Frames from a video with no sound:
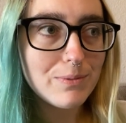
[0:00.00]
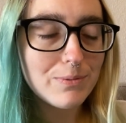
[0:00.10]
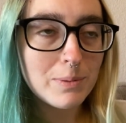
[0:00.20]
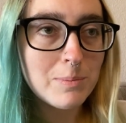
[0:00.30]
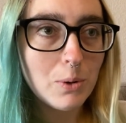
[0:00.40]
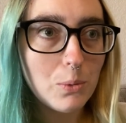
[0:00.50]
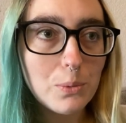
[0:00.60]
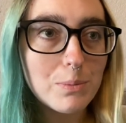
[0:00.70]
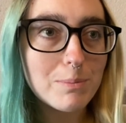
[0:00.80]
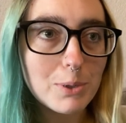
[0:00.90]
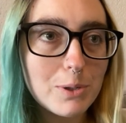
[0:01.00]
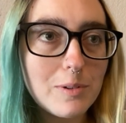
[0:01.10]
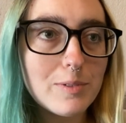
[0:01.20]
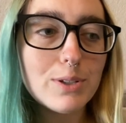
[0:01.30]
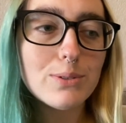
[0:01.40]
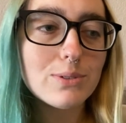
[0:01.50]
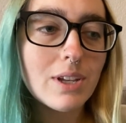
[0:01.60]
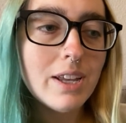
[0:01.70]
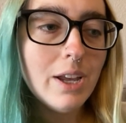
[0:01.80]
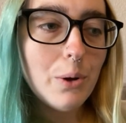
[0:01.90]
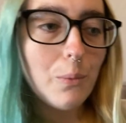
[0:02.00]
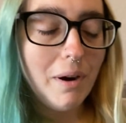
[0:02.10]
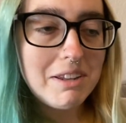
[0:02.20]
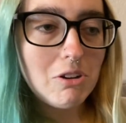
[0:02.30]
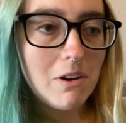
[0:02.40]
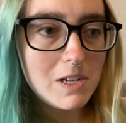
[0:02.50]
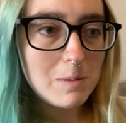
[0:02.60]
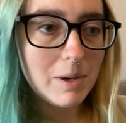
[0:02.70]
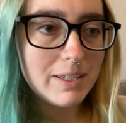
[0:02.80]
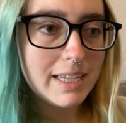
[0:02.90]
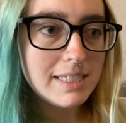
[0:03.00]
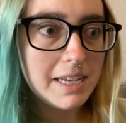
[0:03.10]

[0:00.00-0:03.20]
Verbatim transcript: from old book reviews where I talked about like